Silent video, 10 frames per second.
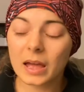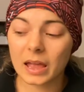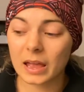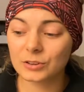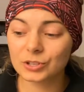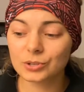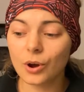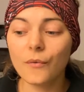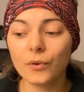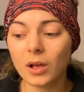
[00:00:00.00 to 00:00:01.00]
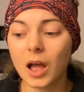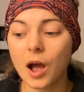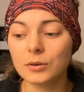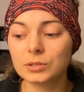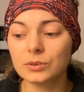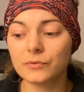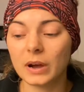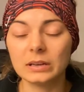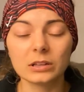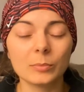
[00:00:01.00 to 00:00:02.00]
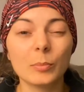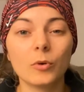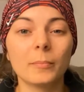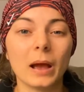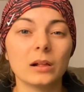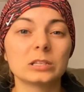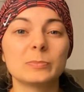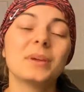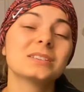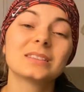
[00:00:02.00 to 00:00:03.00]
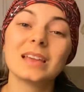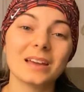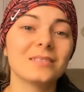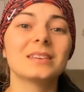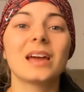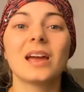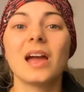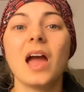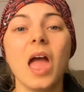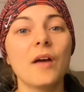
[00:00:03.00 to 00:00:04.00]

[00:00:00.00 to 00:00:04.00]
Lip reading: and just overall how to find a little bit more balance, because at the end of the day,